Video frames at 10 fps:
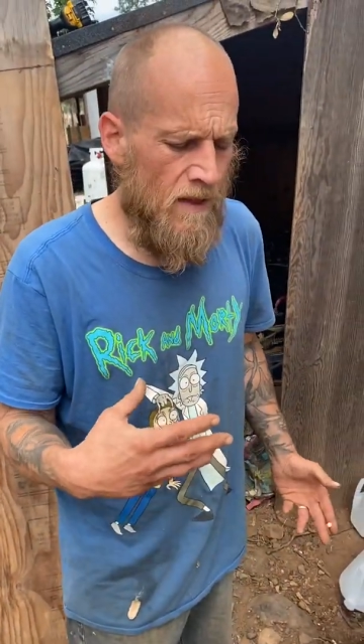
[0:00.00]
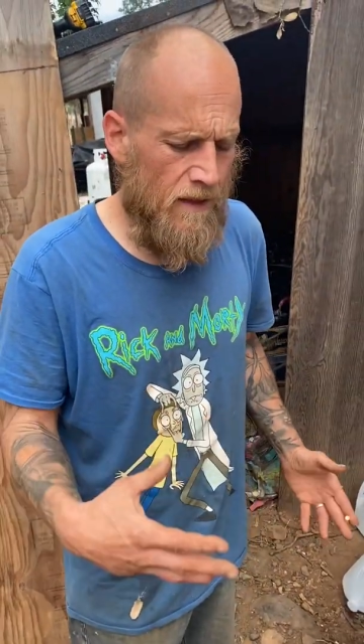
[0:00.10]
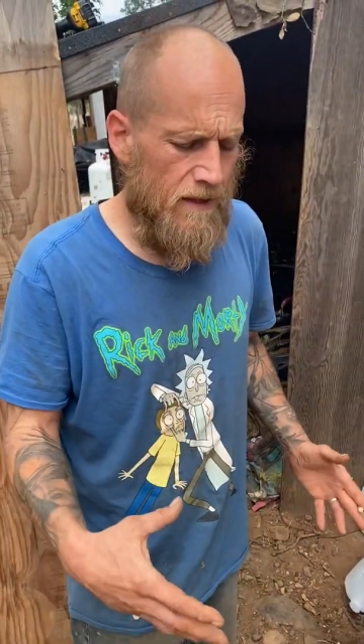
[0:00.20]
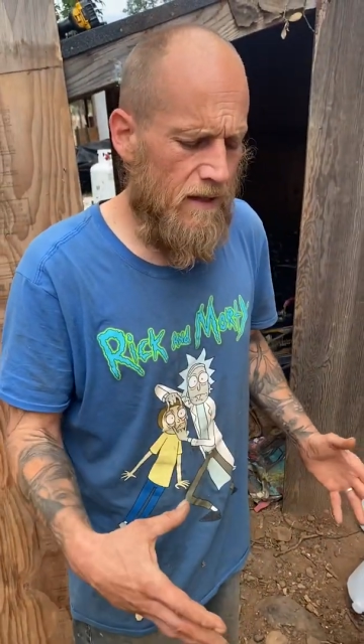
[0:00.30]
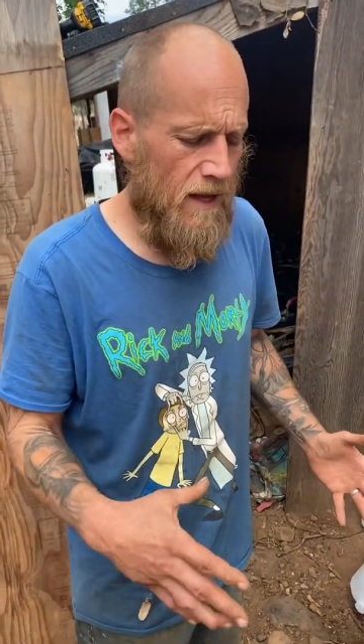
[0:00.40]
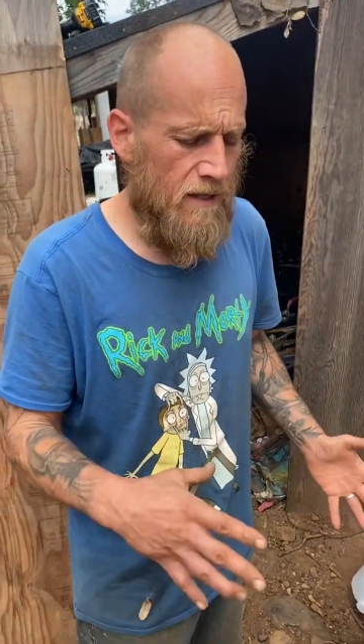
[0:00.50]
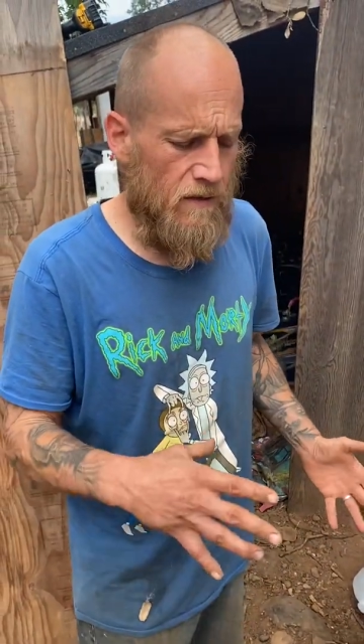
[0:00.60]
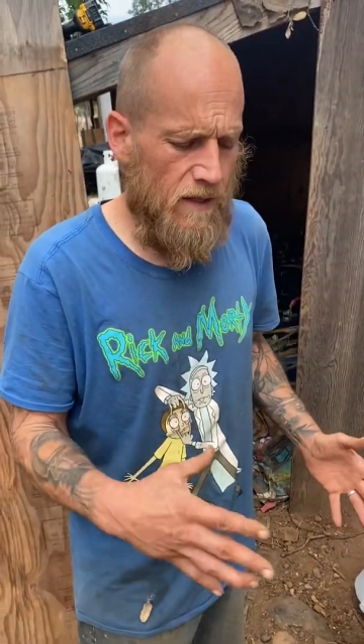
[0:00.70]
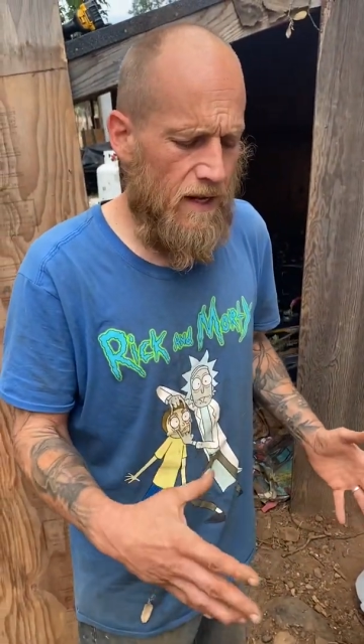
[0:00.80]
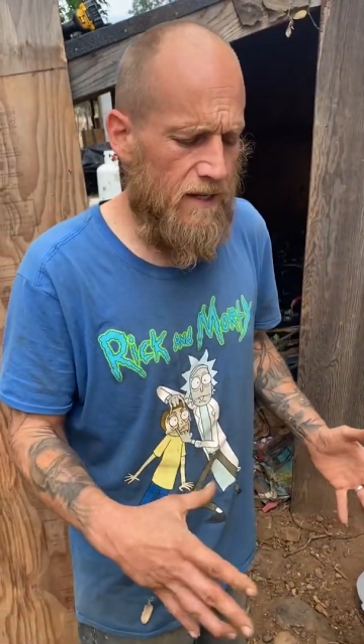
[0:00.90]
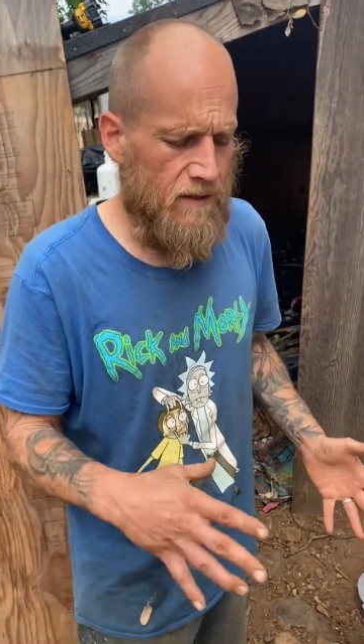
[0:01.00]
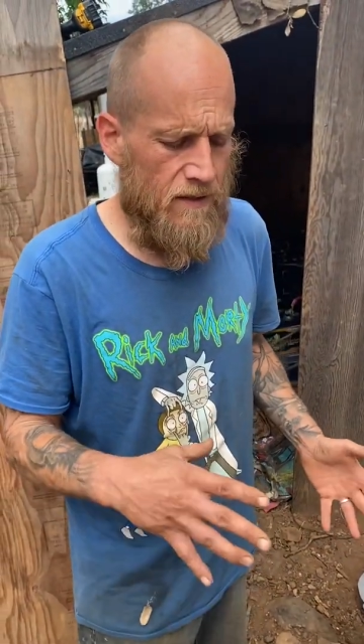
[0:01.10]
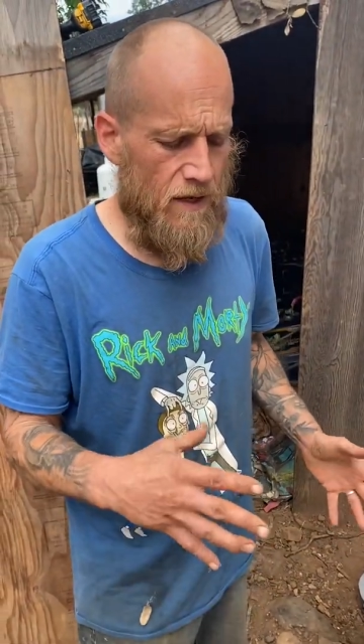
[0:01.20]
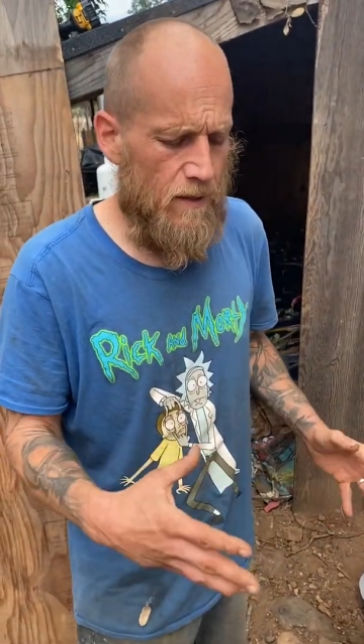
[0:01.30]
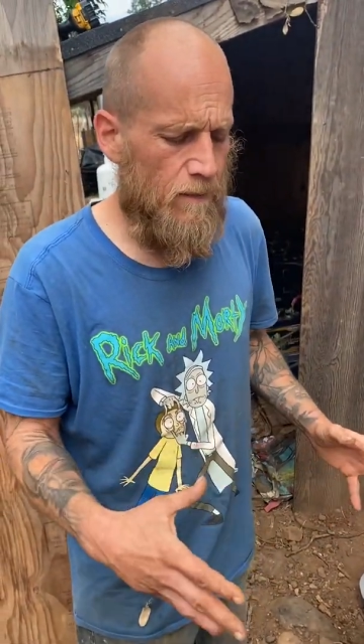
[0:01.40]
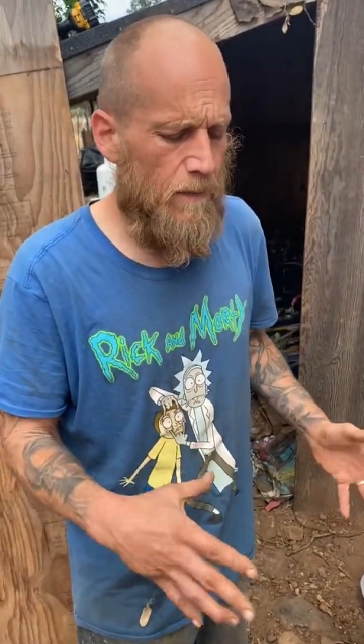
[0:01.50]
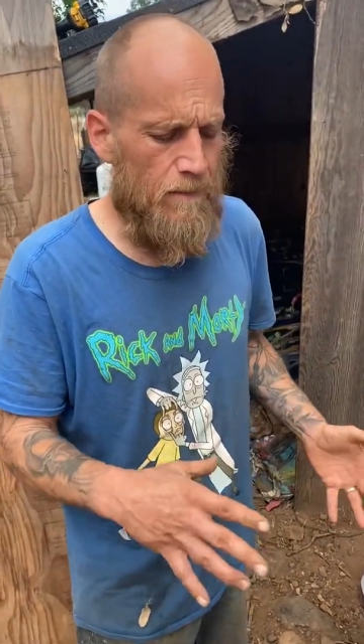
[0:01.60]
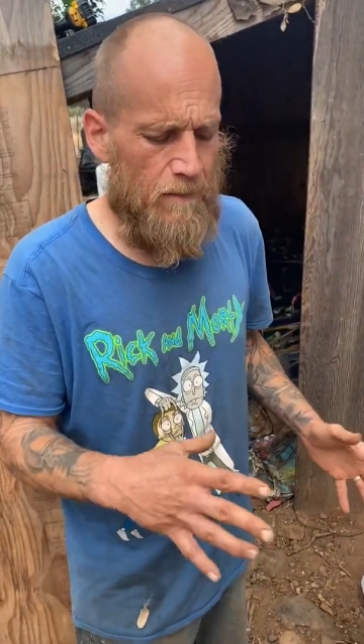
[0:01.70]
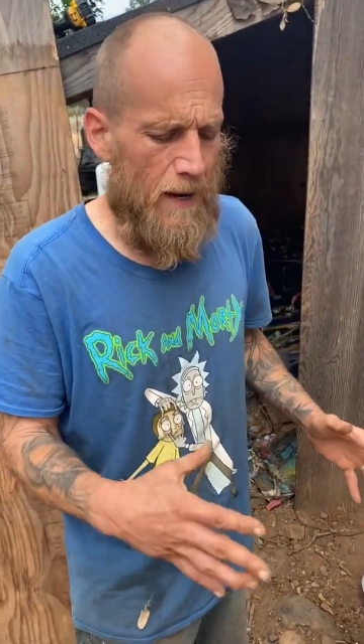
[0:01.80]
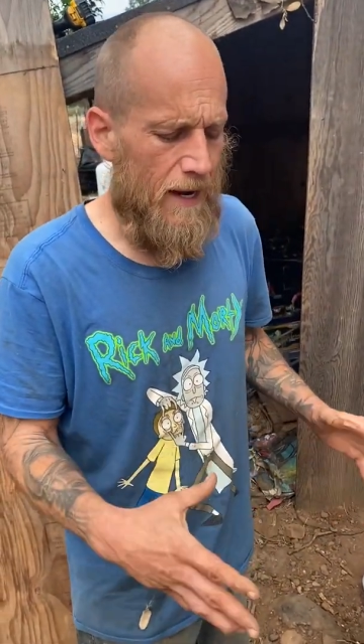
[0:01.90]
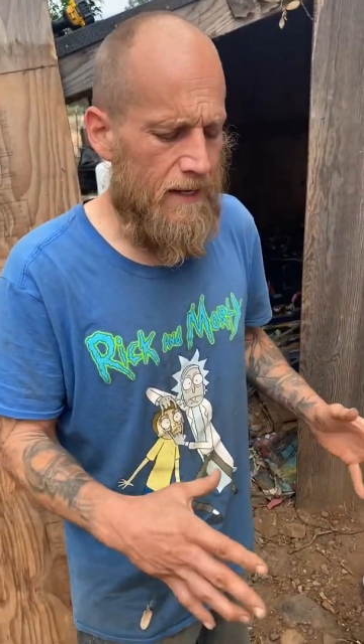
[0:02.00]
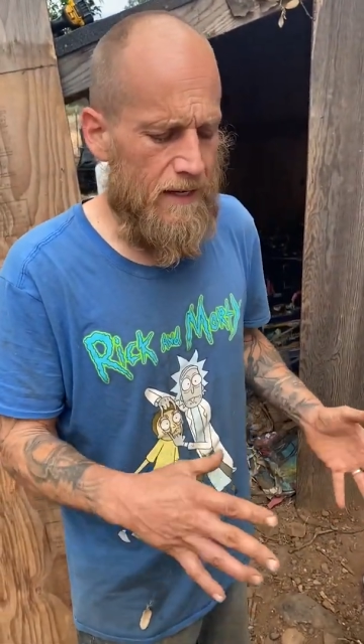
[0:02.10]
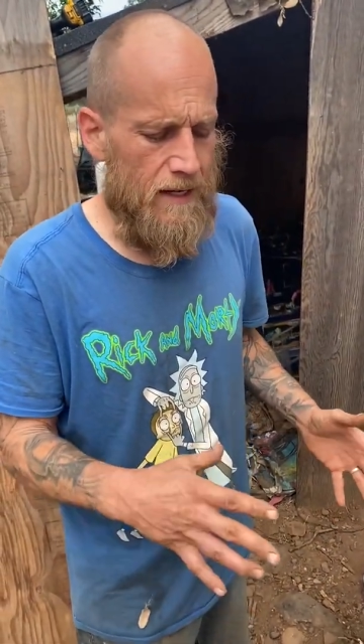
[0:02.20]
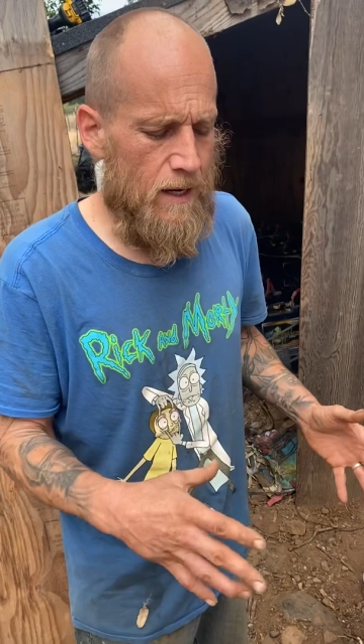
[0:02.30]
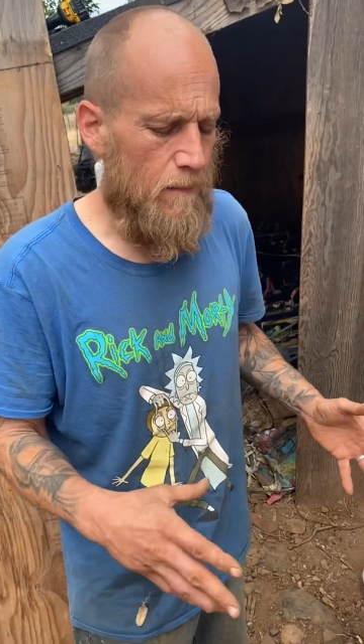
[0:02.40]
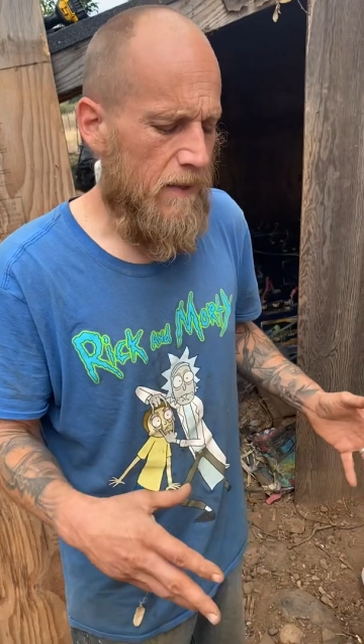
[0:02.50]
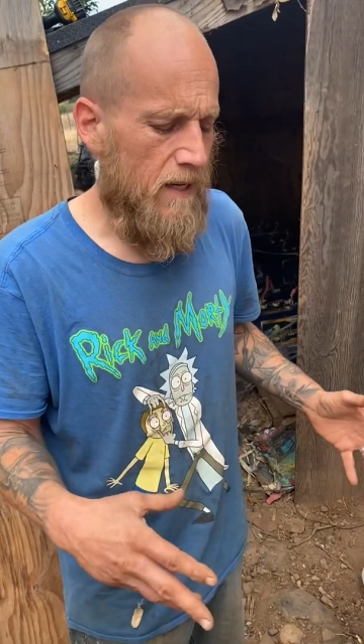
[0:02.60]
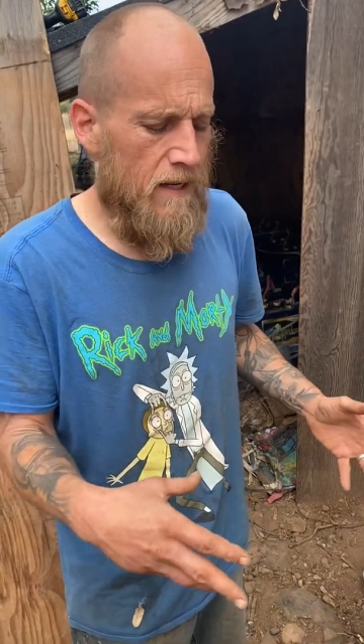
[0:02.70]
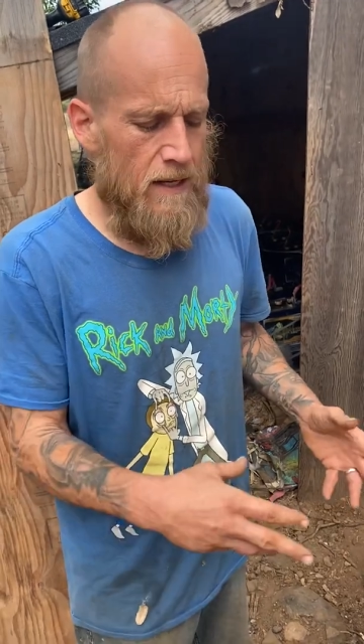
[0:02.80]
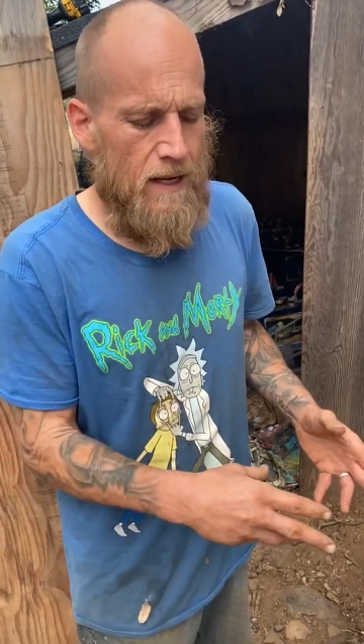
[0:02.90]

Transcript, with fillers: that the electrolytes start binding up and